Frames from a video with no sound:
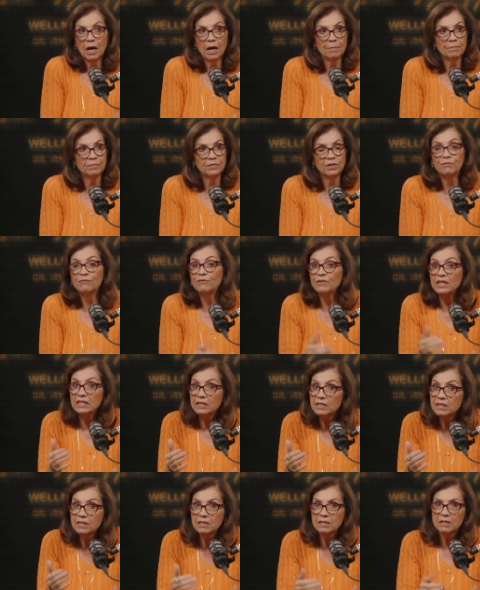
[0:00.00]

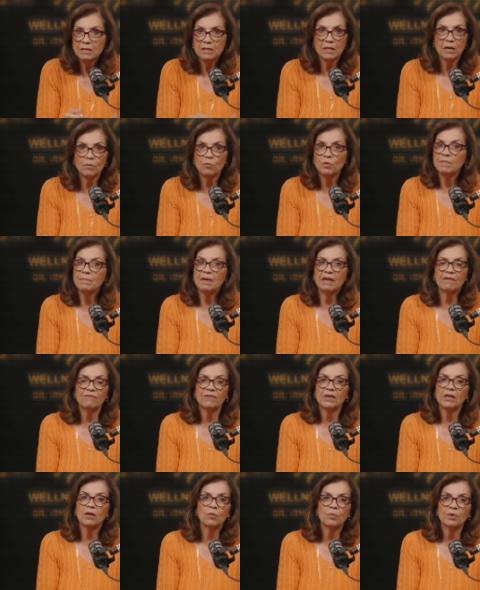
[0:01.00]
defeats that we may
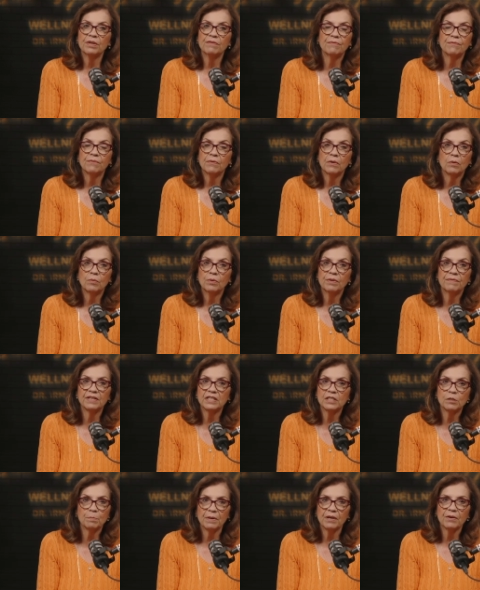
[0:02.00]
feel we've
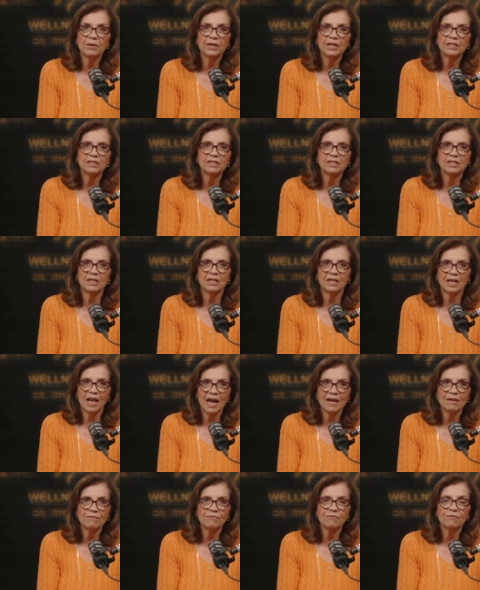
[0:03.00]
experienced in
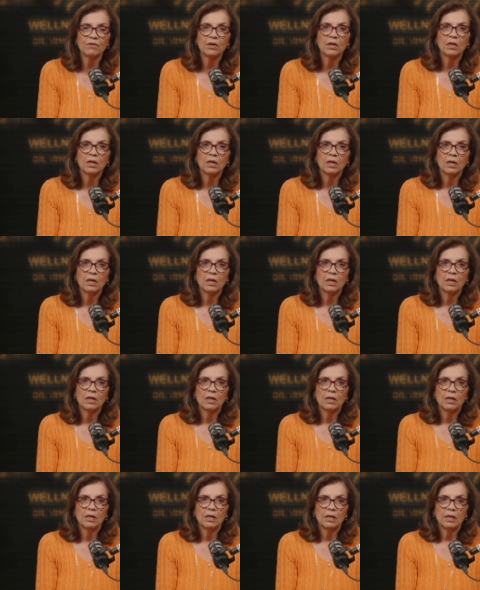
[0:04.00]
life,
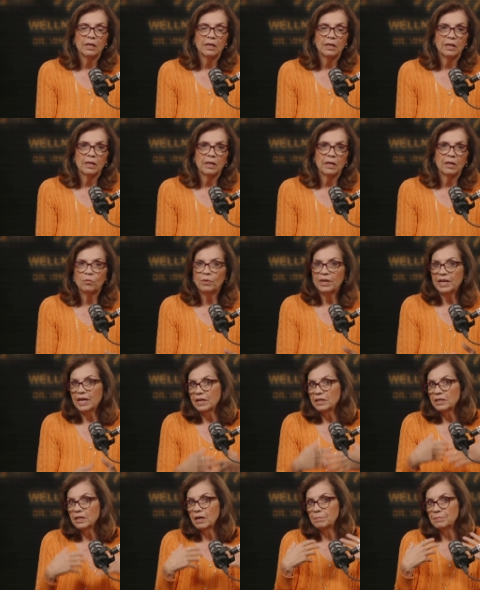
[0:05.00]
and we
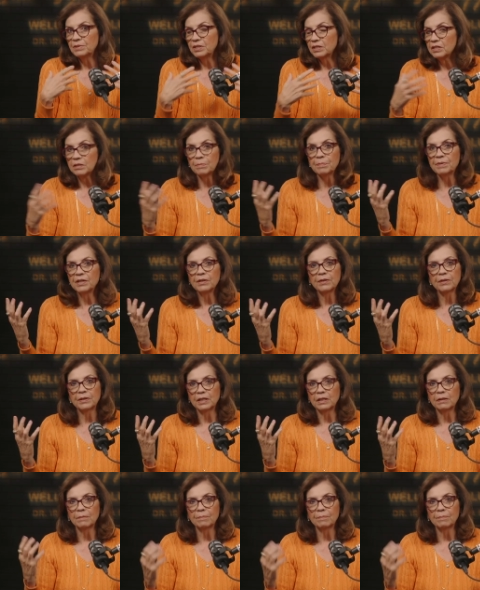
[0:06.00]
end up disappearing.